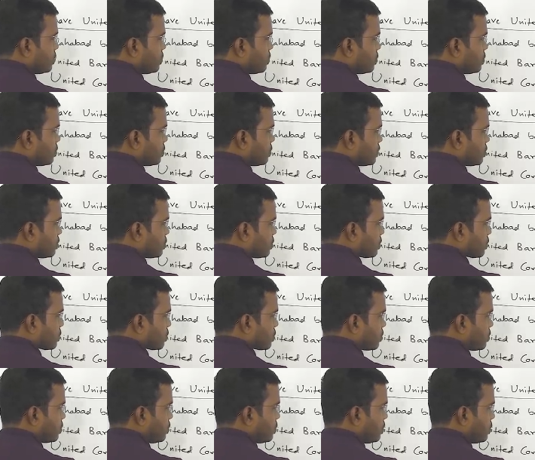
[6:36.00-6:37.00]

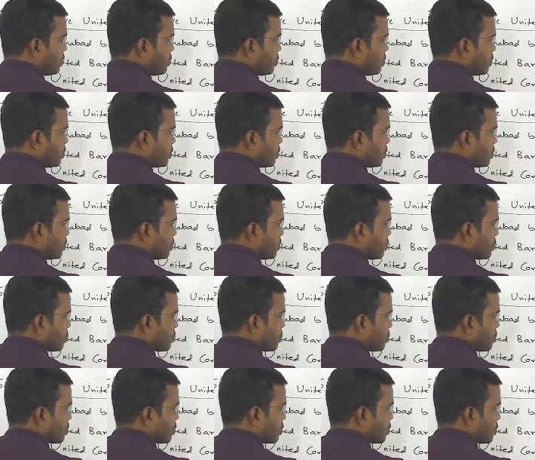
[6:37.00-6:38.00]

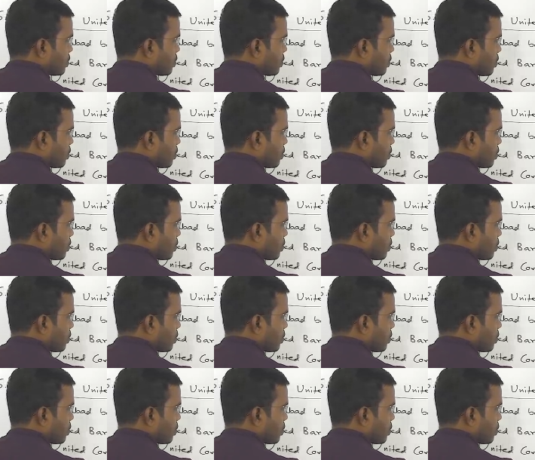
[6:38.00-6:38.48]
No one is speaking in this clip.